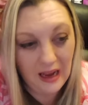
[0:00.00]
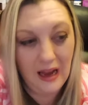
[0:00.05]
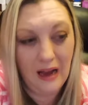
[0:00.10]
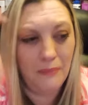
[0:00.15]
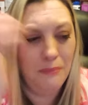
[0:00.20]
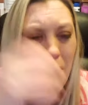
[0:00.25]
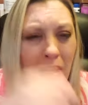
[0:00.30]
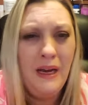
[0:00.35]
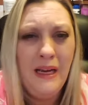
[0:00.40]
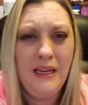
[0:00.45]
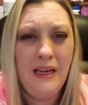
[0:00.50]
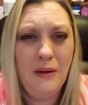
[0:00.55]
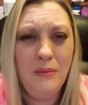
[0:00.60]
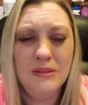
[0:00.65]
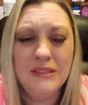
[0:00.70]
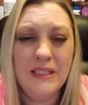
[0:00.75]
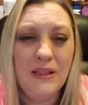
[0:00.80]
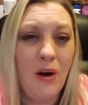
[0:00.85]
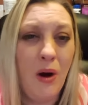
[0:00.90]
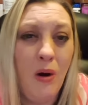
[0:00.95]
it was
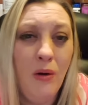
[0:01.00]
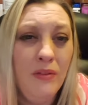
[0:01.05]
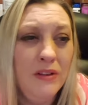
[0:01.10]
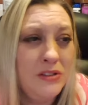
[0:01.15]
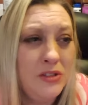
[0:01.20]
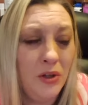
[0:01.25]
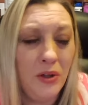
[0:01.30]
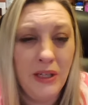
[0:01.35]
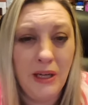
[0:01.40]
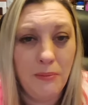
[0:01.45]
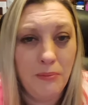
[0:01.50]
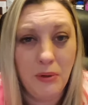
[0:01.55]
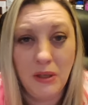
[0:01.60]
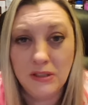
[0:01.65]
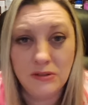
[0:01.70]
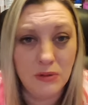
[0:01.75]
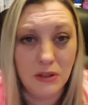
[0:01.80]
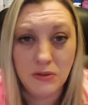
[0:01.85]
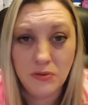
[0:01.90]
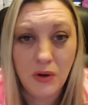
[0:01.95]
like all this hurry up,
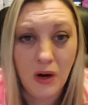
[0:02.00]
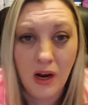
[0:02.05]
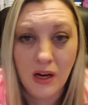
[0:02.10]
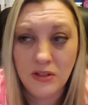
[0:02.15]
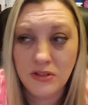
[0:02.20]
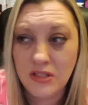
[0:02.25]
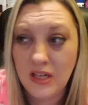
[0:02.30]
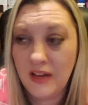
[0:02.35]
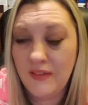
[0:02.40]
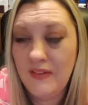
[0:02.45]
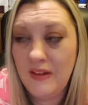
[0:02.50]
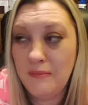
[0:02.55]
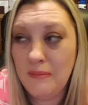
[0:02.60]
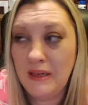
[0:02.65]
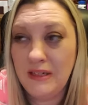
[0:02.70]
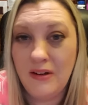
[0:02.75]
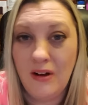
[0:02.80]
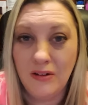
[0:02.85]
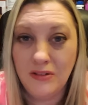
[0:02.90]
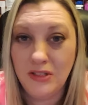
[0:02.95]
rush, and then my
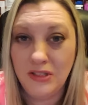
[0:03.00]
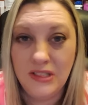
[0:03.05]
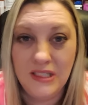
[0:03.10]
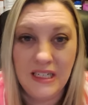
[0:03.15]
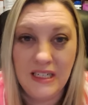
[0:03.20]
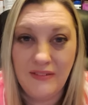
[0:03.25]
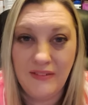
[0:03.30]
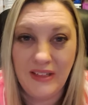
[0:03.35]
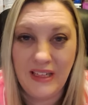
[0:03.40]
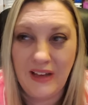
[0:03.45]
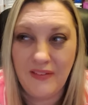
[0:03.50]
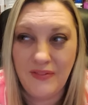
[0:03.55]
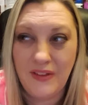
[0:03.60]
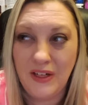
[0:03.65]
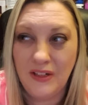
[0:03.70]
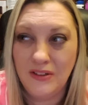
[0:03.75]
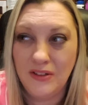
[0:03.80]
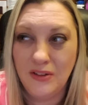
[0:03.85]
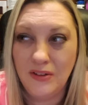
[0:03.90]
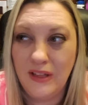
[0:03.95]
doctor didn't even get
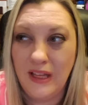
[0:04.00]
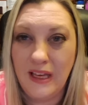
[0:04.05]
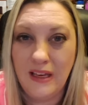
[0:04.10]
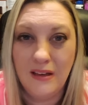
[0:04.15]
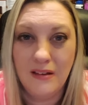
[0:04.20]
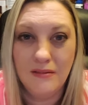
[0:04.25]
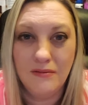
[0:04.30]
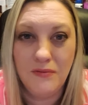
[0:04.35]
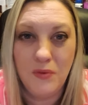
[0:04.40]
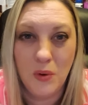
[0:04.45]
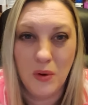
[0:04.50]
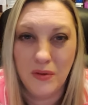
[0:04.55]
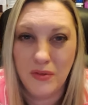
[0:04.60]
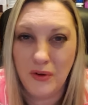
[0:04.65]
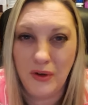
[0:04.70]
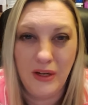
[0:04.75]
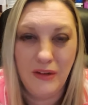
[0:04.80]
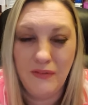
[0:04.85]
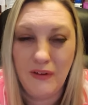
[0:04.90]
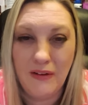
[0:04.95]
there till like
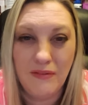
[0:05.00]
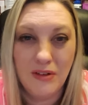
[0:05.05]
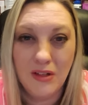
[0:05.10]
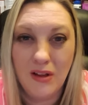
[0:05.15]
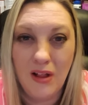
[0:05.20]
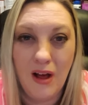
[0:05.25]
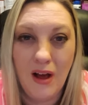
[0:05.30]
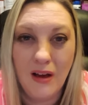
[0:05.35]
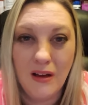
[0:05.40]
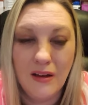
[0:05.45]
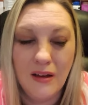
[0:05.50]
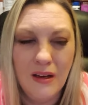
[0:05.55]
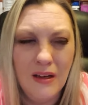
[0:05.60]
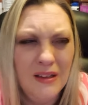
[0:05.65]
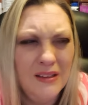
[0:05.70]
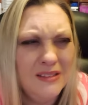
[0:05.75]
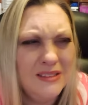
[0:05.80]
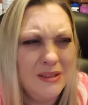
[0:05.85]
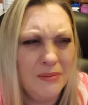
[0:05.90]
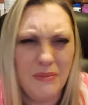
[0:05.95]
4:30, 5 o'clock,
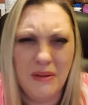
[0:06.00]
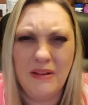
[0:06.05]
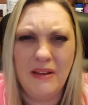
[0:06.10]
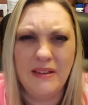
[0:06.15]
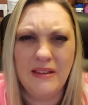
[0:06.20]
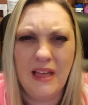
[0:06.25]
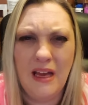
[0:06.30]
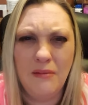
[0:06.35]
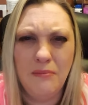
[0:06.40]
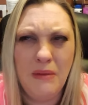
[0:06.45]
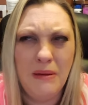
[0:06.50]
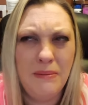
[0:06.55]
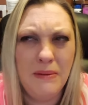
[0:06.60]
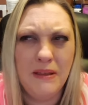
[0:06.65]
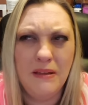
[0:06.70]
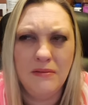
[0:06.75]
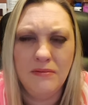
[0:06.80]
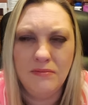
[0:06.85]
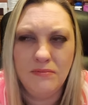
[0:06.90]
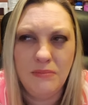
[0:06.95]
something like that,
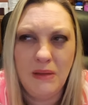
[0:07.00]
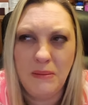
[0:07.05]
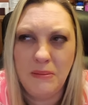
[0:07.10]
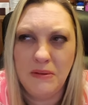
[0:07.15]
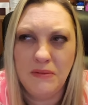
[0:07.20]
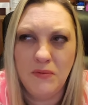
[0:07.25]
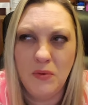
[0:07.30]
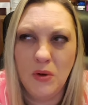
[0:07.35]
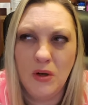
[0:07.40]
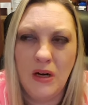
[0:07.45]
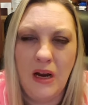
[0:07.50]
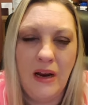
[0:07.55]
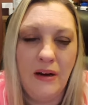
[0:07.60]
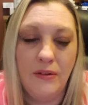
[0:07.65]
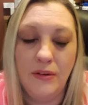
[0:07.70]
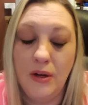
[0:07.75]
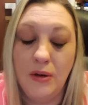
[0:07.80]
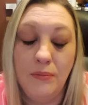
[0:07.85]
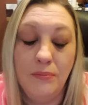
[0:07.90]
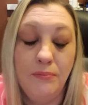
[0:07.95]
maybe 4, I don't
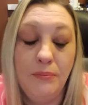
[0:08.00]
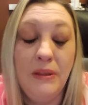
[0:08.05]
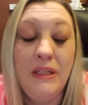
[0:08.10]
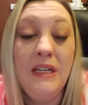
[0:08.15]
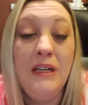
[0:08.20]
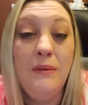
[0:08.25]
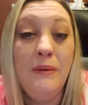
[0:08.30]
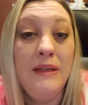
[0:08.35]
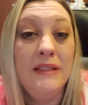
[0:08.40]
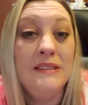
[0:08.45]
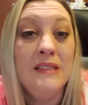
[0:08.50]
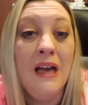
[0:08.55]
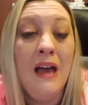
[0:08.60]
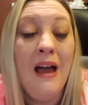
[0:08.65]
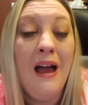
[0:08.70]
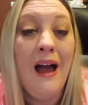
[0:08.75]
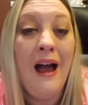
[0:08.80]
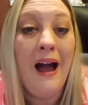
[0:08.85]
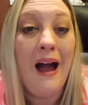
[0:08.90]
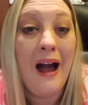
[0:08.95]
know. But anyways,
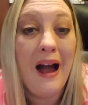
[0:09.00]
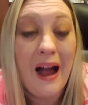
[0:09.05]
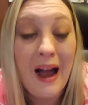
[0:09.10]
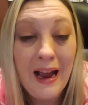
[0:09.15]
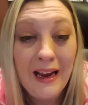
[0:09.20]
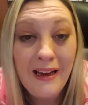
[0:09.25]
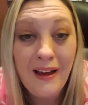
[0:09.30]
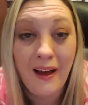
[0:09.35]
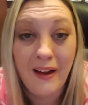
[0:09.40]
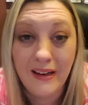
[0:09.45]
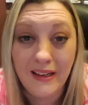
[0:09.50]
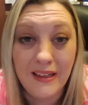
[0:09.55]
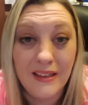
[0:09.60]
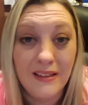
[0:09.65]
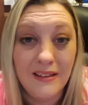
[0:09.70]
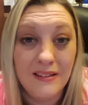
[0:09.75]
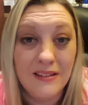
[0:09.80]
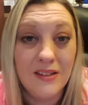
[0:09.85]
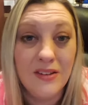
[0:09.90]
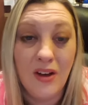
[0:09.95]
I got
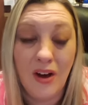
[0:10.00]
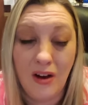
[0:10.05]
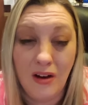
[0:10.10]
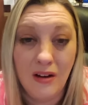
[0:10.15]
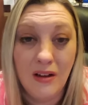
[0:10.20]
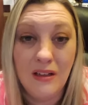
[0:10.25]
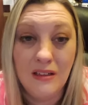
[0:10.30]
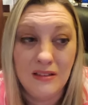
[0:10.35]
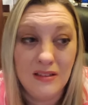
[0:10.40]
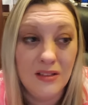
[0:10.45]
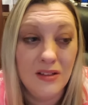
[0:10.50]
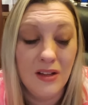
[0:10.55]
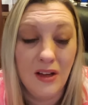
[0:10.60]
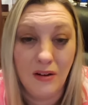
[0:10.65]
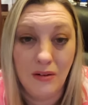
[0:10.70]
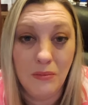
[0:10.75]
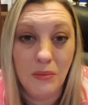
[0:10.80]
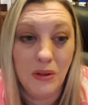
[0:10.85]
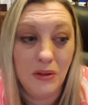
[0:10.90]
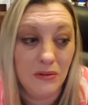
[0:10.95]
into
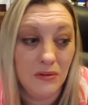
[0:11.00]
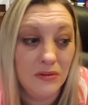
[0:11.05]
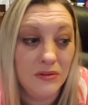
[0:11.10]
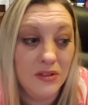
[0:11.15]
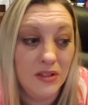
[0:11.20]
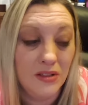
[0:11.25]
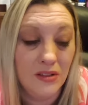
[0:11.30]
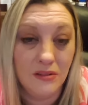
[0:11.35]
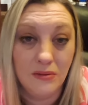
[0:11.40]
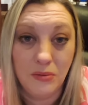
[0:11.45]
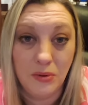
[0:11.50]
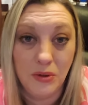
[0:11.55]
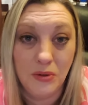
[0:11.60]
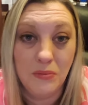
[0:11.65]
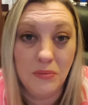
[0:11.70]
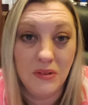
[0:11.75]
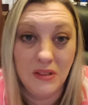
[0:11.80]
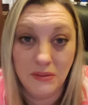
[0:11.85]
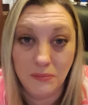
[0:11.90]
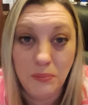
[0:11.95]
the
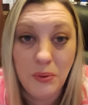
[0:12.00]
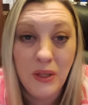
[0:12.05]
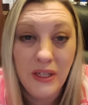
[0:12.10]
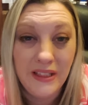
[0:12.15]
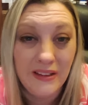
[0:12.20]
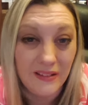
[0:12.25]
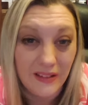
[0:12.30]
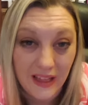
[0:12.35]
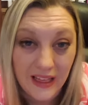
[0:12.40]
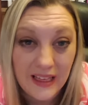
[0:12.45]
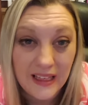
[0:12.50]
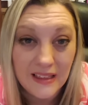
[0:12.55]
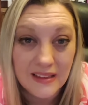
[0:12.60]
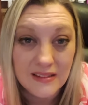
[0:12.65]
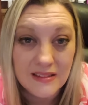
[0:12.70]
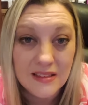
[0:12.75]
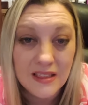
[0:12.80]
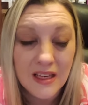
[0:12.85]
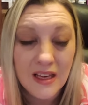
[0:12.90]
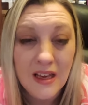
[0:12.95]
room pretty late,
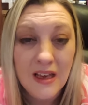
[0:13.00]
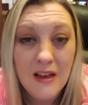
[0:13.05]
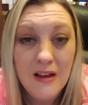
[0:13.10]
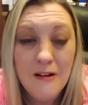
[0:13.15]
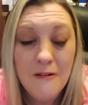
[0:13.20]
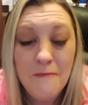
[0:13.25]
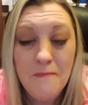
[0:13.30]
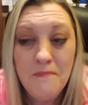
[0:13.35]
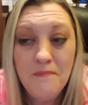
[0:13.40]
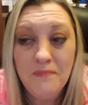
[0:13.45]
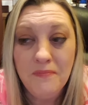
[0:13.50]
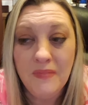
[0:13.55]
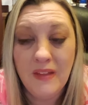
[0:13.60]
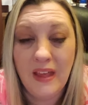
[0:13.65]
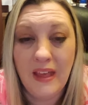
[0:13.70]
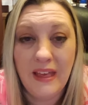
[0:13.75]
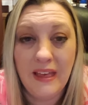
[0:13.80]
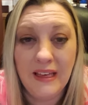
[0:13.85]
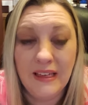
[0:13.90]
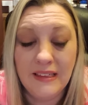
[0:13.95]

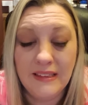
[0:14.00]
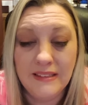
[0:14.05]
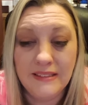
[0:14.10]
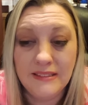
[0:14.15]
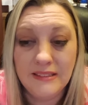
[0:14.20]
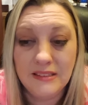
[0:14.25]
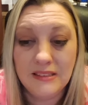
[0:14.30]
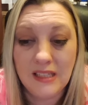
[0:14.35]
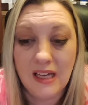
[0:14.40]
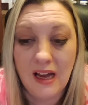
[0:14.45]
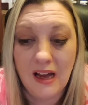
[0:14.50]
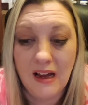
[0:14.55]
and